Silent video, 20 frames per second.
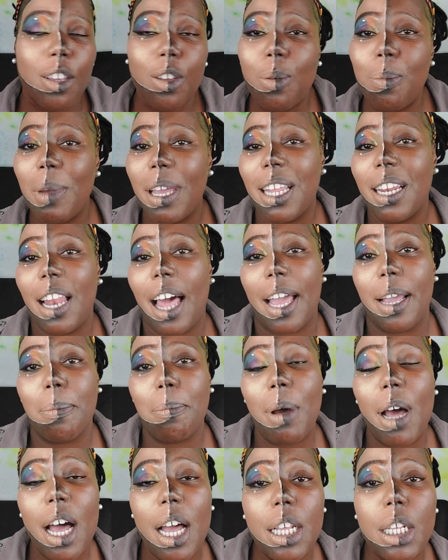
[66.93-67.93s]
you may
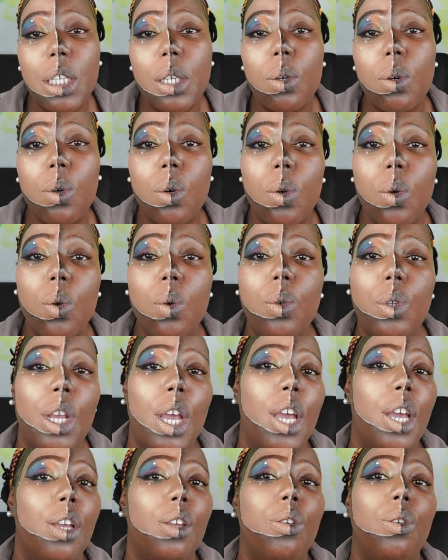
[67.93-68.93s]
like puzzles,
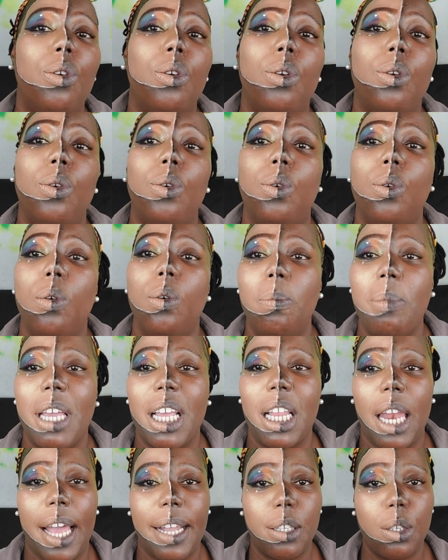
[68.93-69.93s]
you
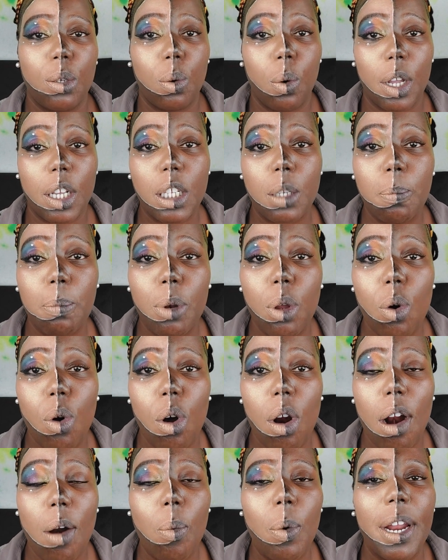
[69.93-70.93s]
may like to
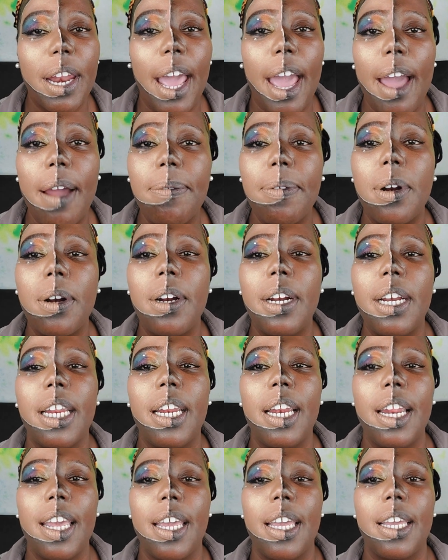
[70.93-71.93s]
explore, whatever it
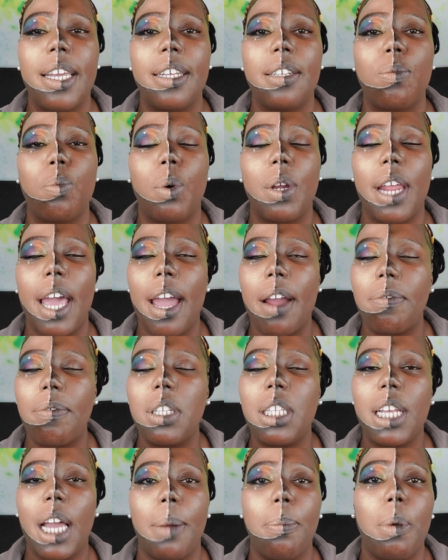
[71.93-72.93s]
is, whatever
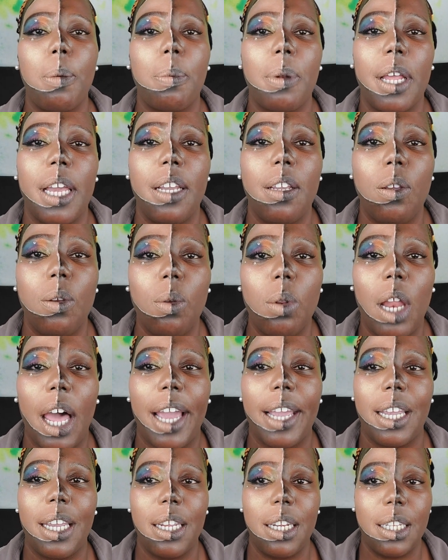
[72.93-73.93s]
type of play you
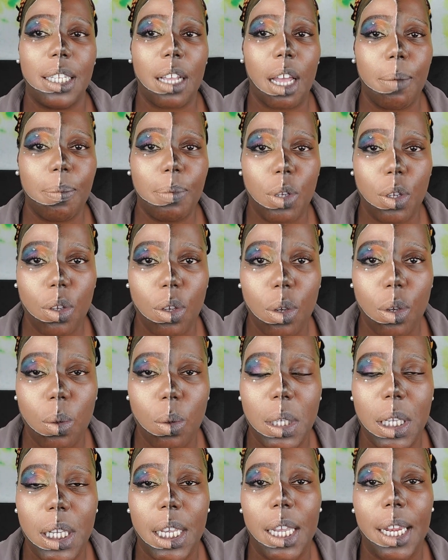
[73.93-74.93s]
like, it is up to you
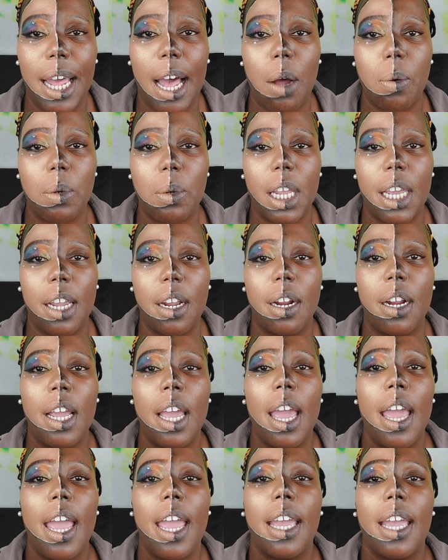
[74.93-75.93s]
to get out there
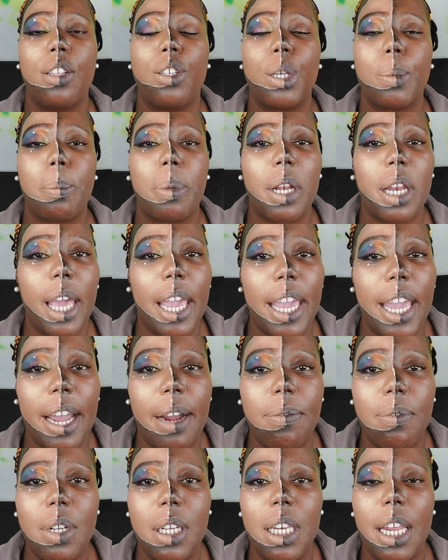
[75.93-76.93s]
and to play
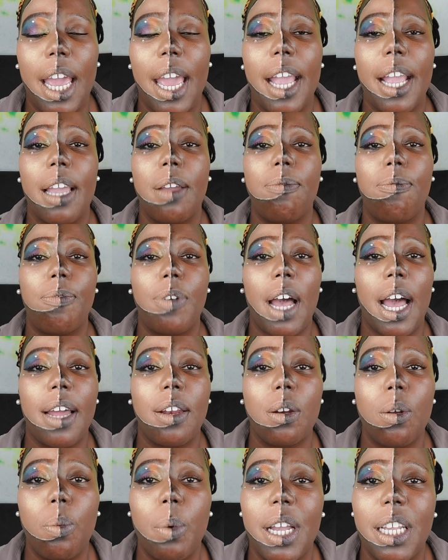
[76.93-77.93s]
every day and
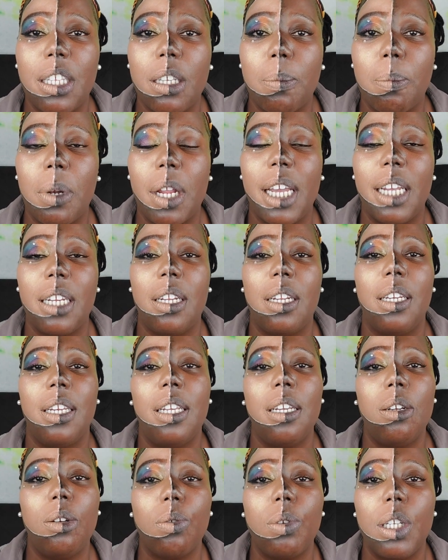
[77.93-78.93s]
find a way to play to
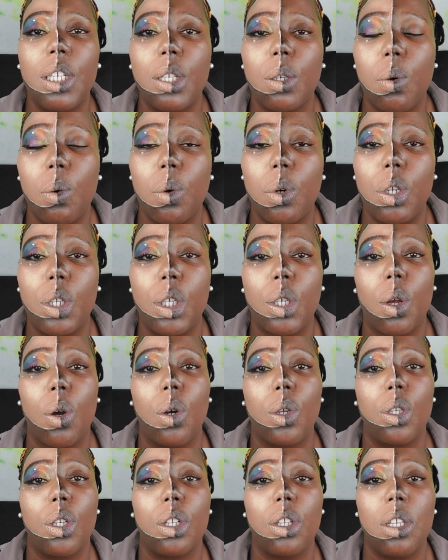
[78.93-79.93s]
decrease
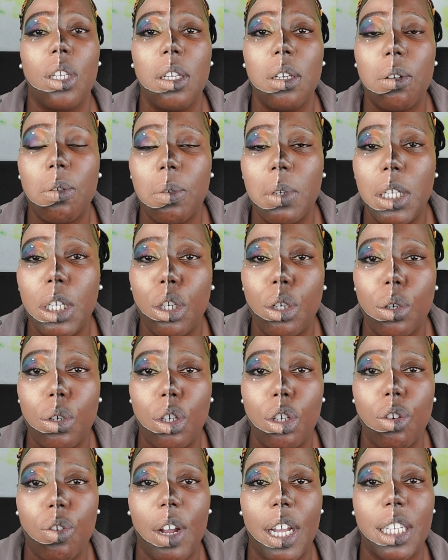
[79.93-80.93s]
cortisol, to decrease your
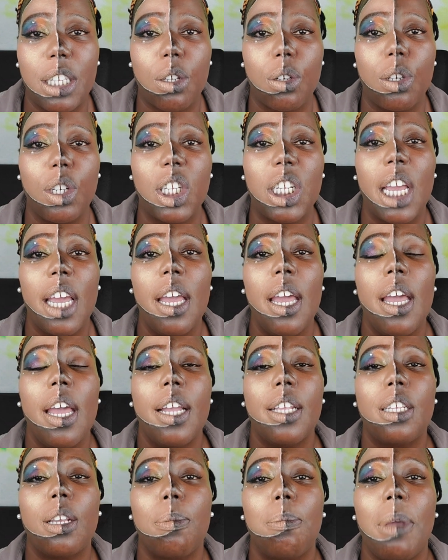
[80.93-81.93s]
stressors,
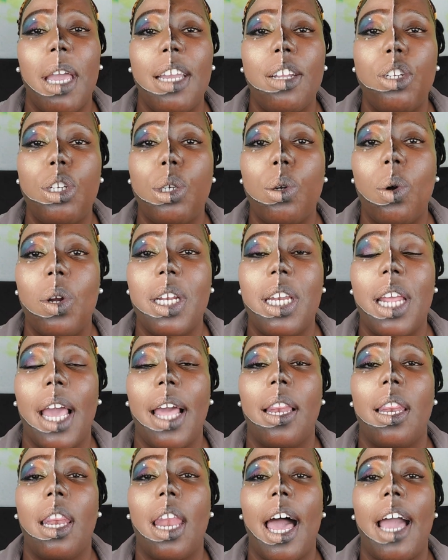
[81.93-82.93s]
to make sure
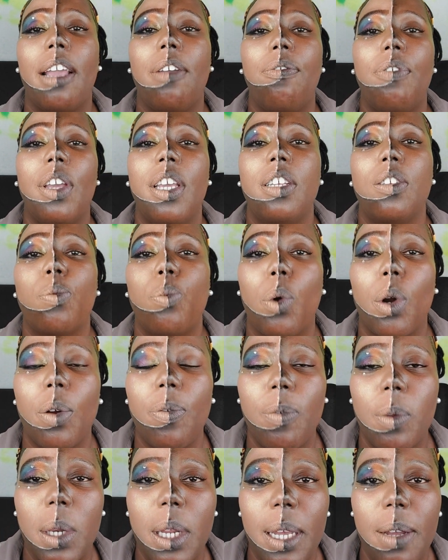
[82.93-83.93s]
that life is
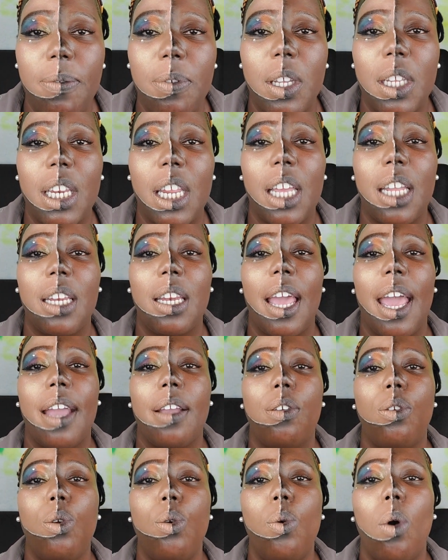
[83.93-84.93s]
worth living and
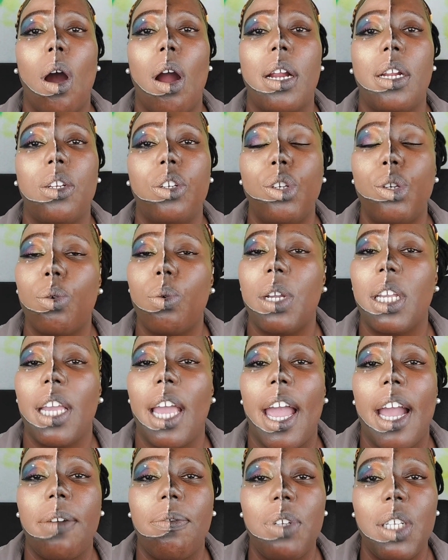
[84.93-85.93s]
that you are
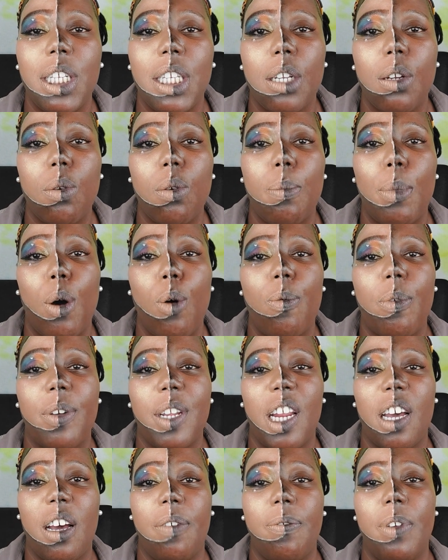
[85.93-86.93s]
enjoying every single
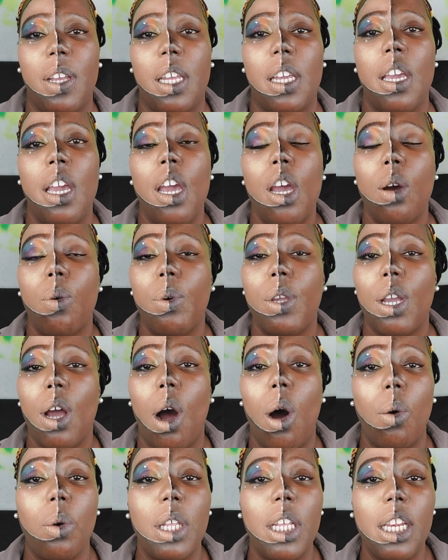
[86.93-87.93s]
moment of it. We
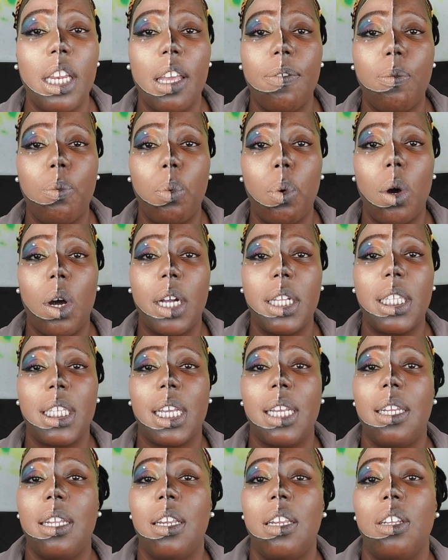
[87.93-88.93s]
only live once,
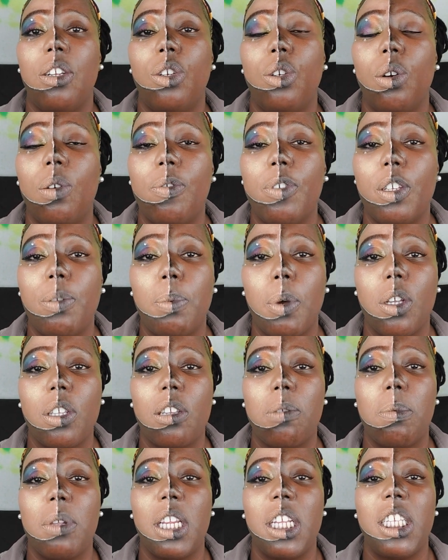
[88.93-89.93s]
and it is your
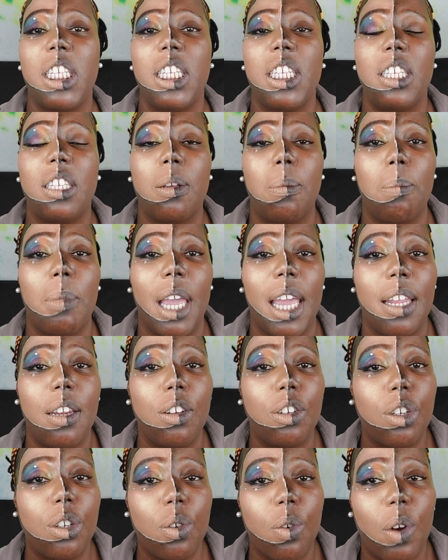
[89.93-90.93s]
responsibility to
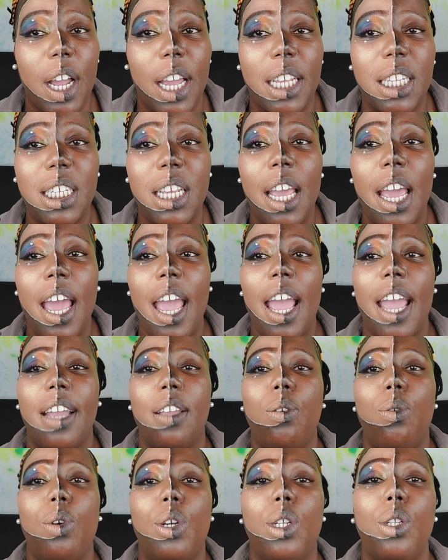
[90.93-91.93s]
manage stress,
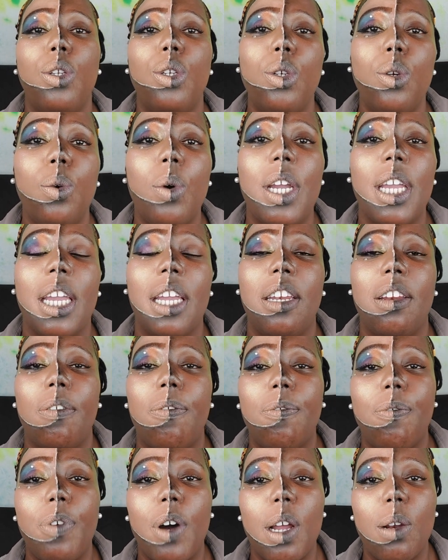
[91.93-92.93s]
and you can do it in a
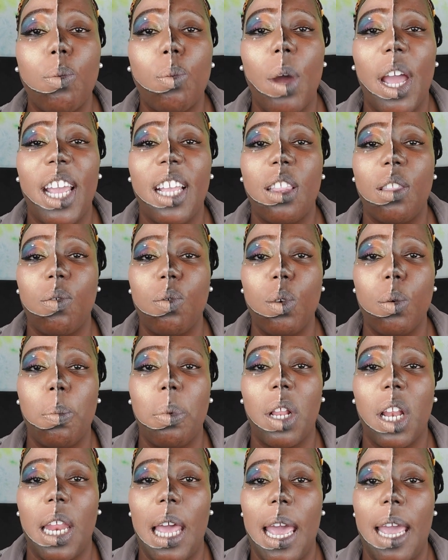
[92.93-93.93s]
fun way through
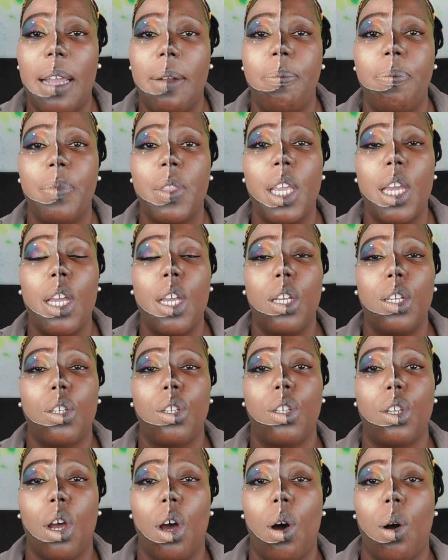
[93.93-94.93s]
play.
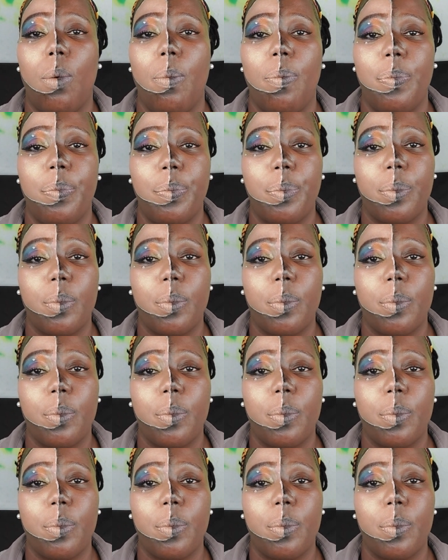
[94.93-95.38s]
So,